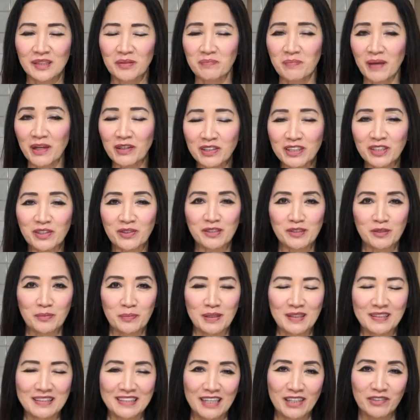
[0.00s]
Merry
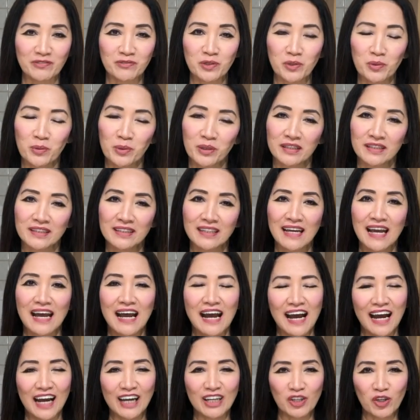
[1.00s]
Christmas, everyone.
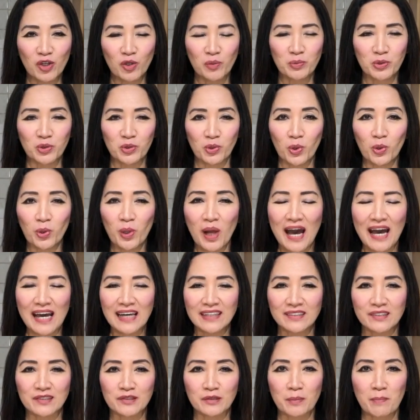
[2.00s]
I hope you all had
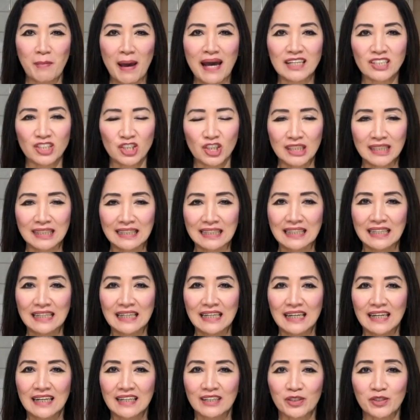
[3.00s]
a smashing
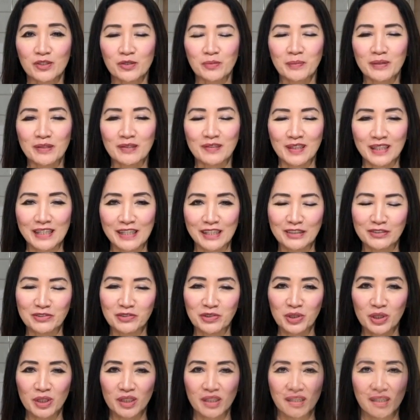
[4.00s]
Christmas Eve.